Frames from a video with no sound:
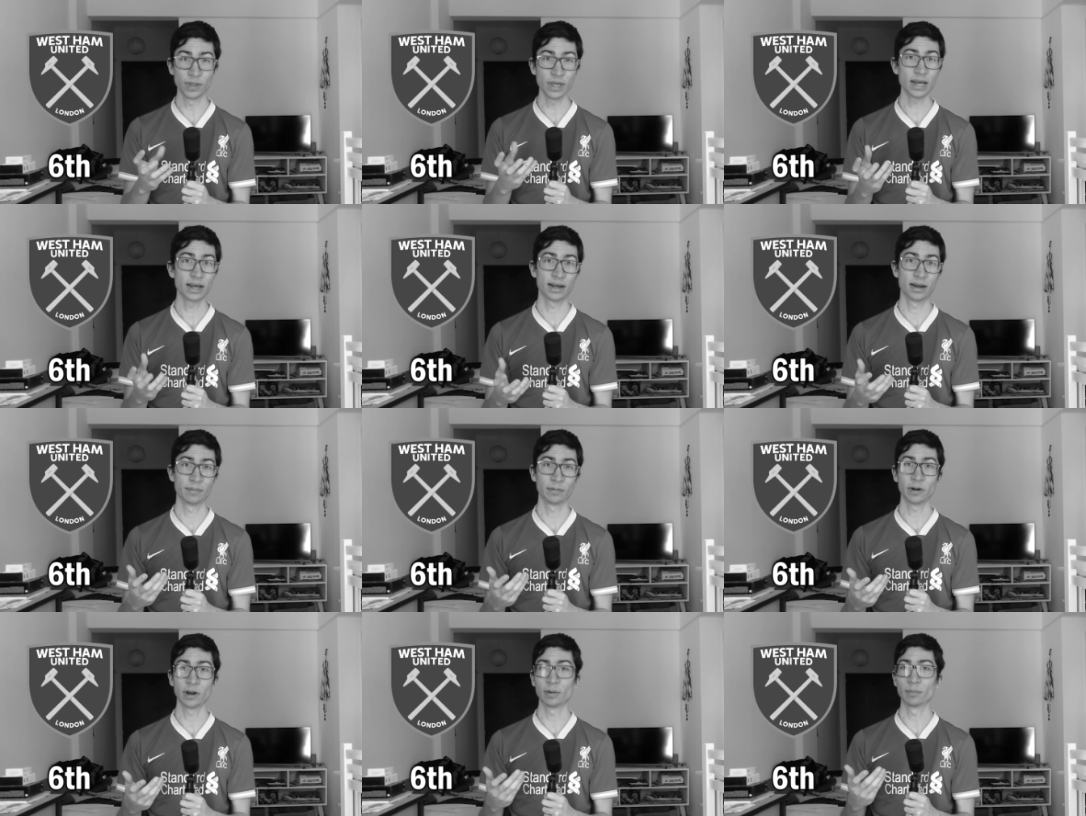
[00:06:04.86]
yeah,
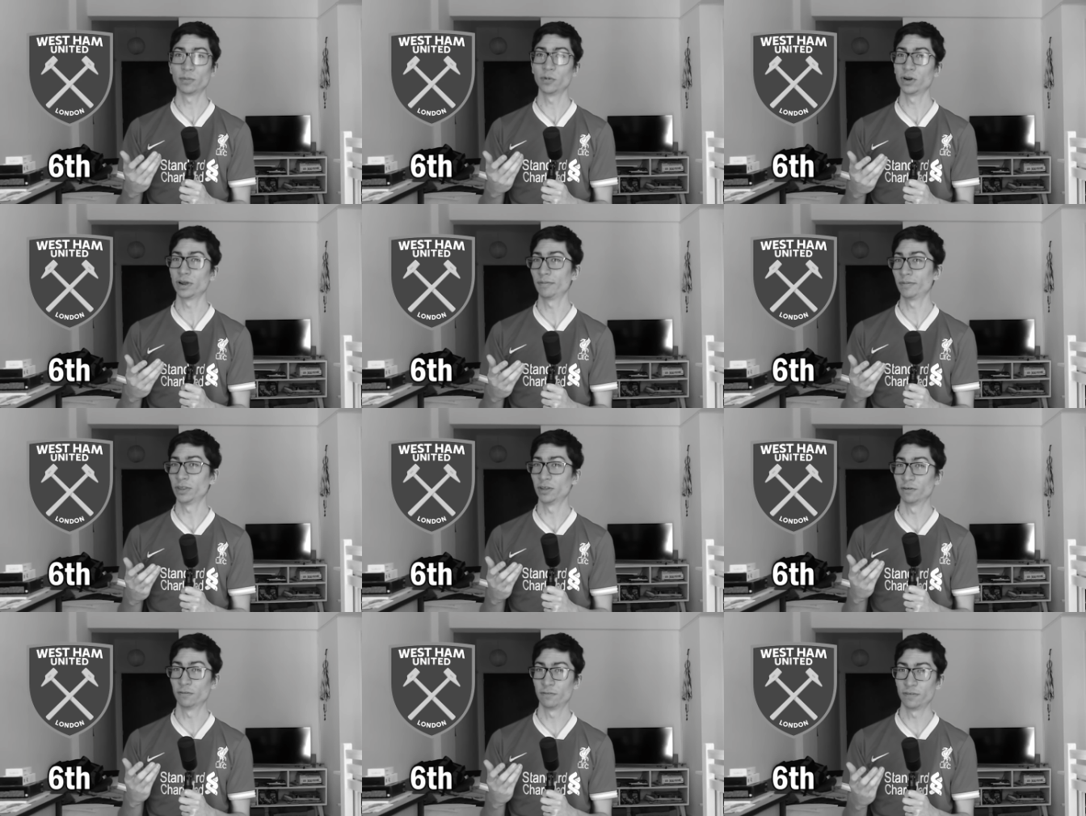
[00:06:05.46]
I'm gonna put a
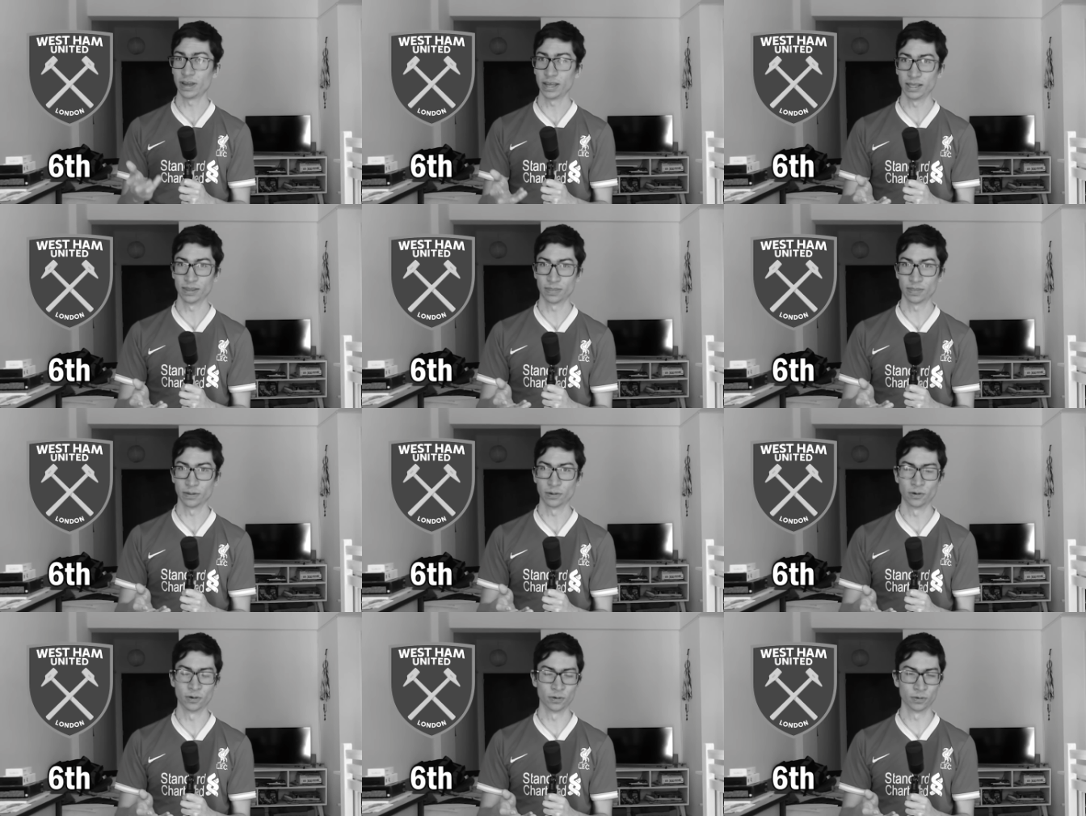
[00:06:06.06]
bit of
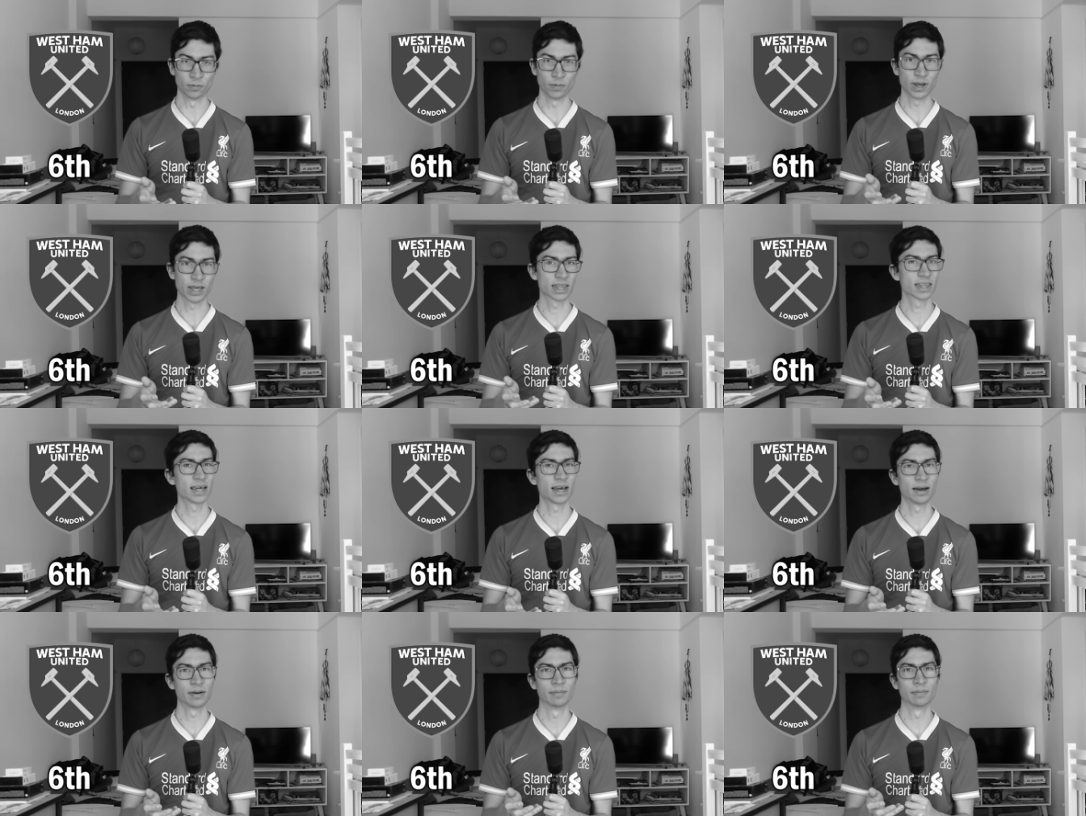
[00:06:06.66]
faith on
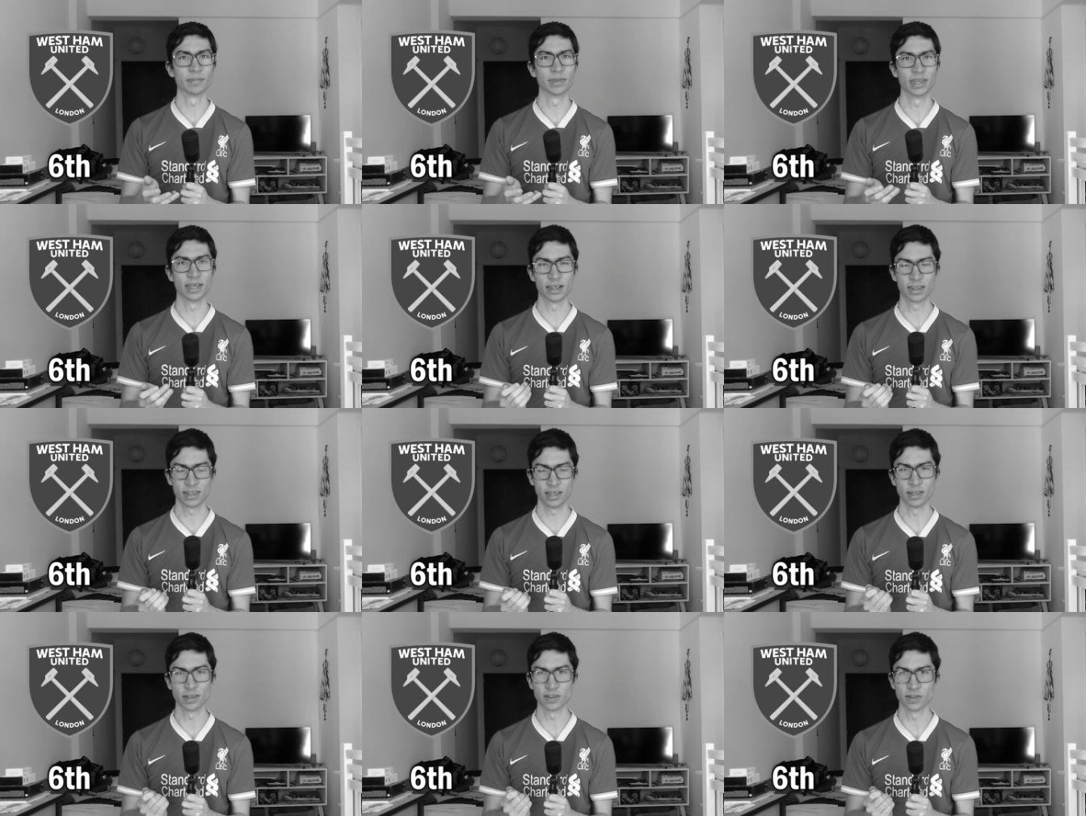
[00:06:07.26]
West Ham
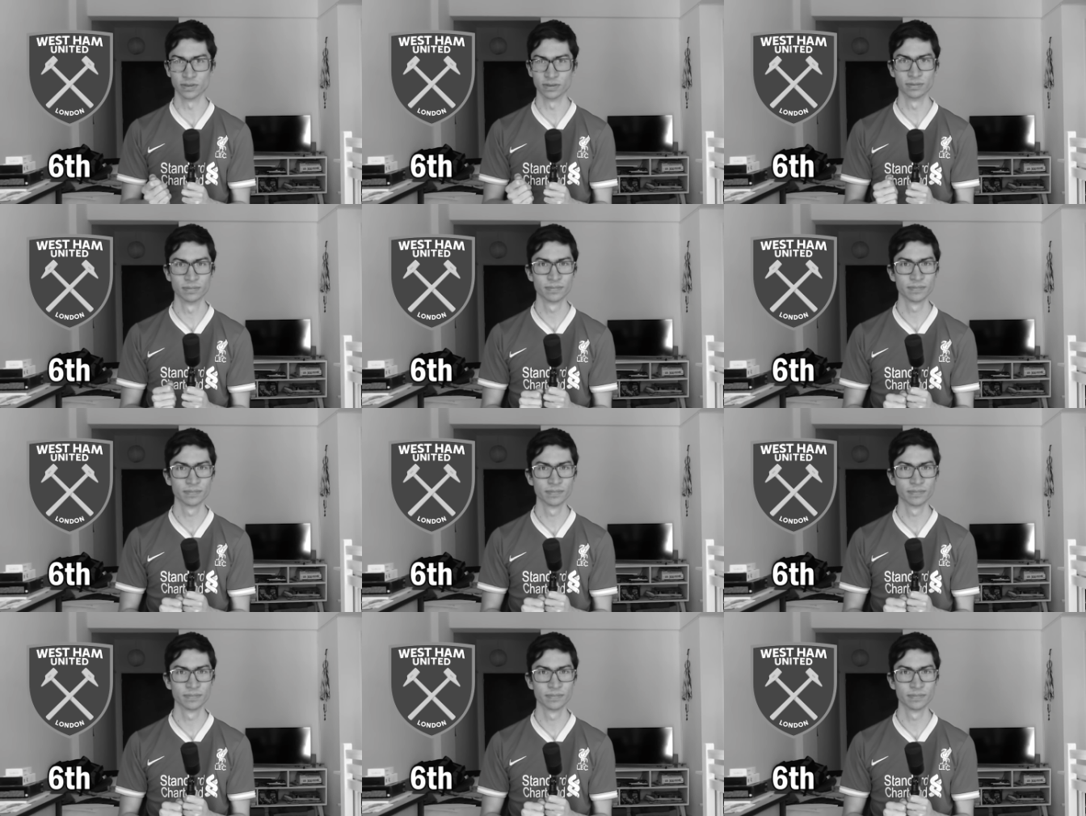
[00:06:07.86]
this season.